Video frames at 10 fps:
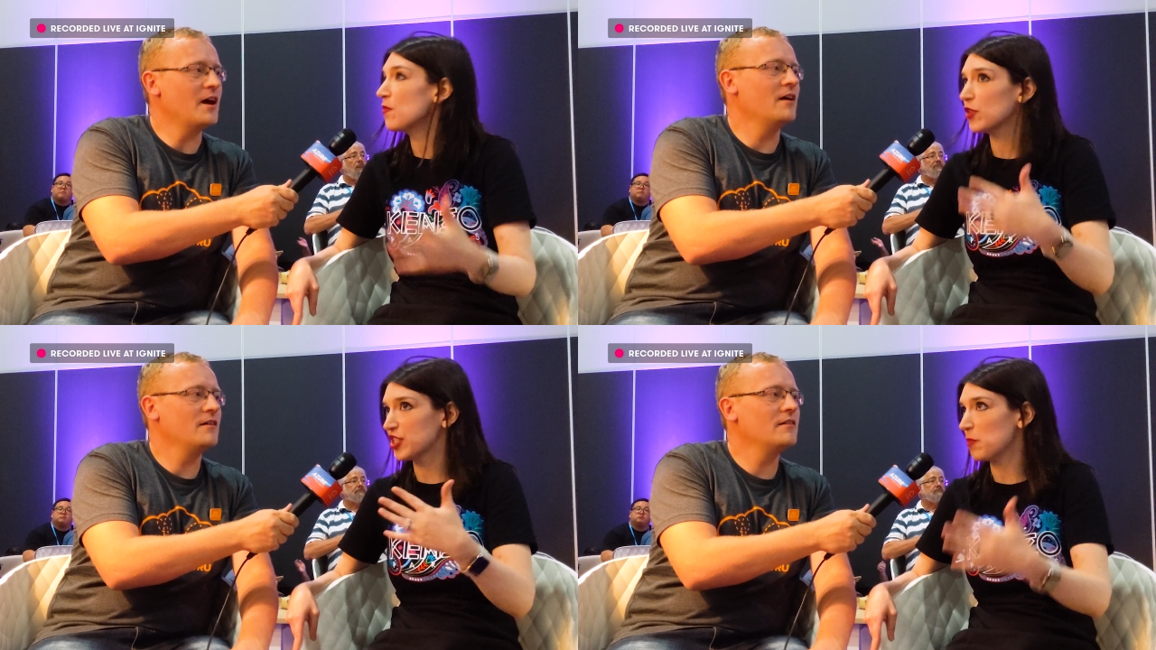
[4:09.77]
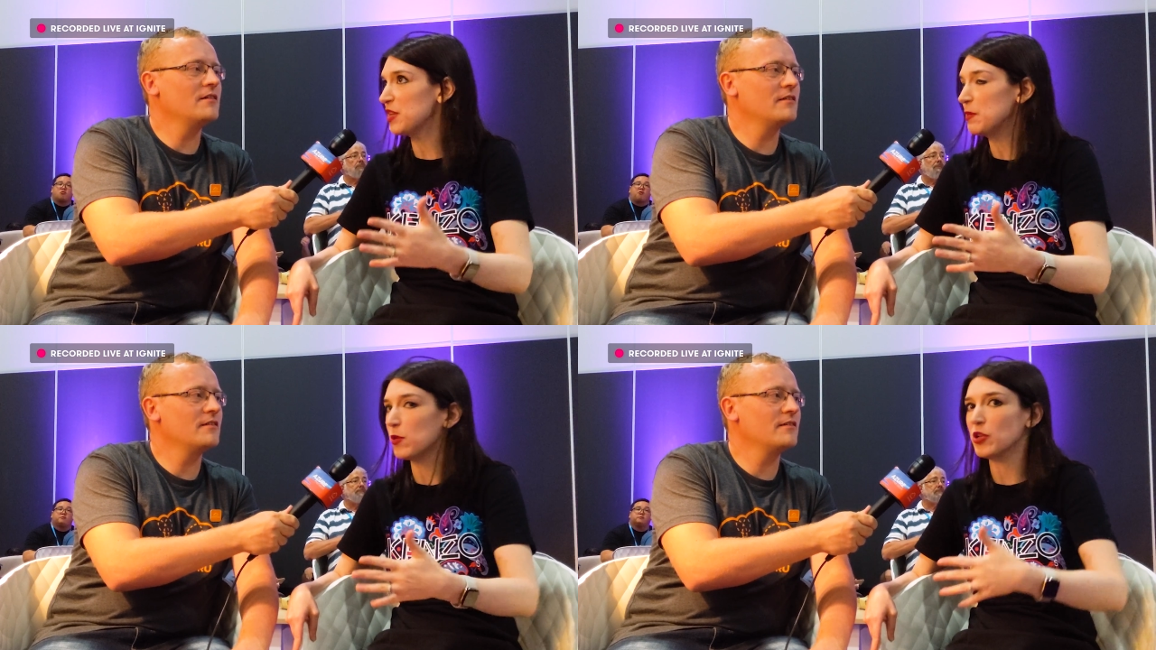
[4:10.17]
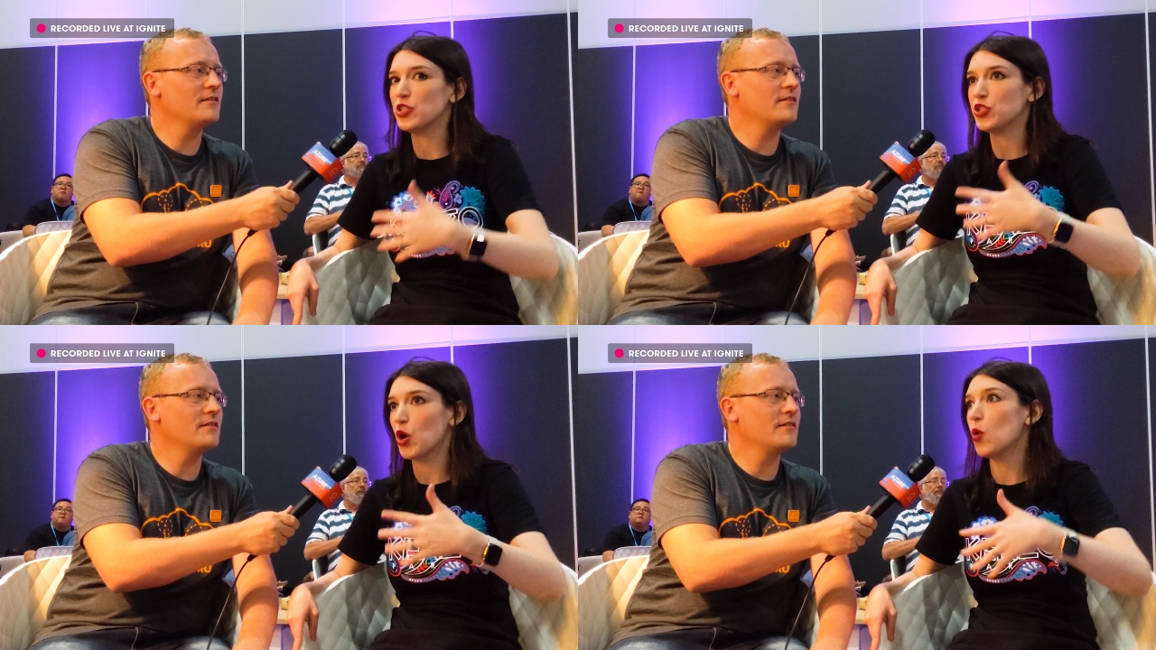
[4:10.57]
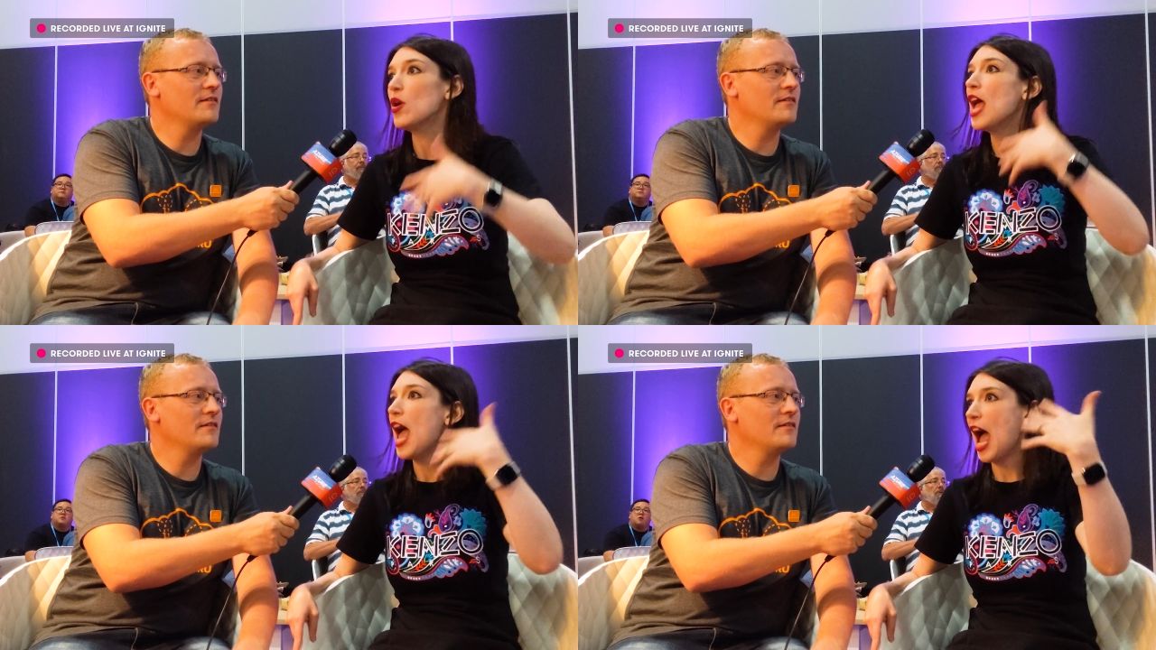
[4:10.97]
Speaker 1: for some people. And so
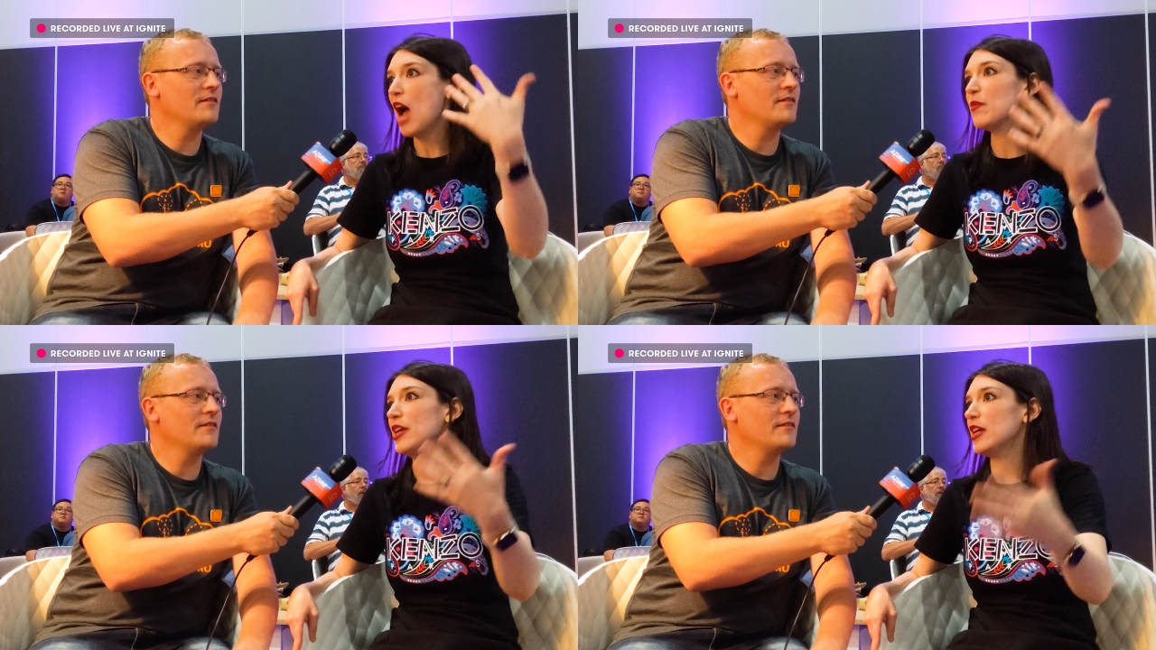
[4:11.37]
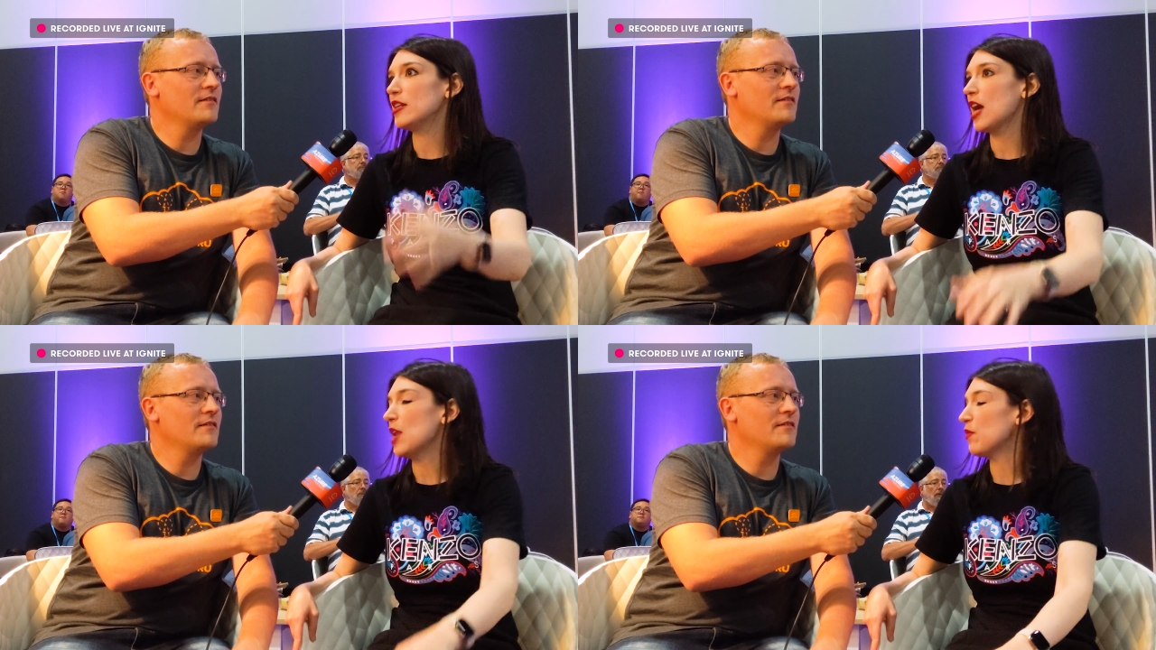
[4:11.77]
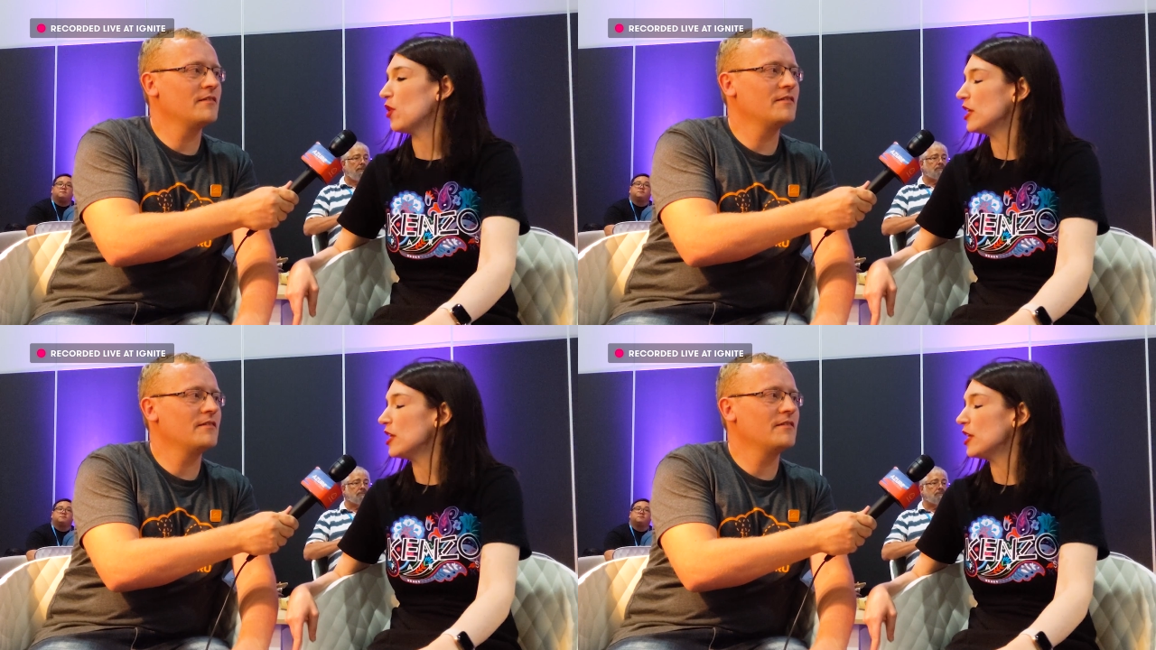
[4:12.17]
having kind of a,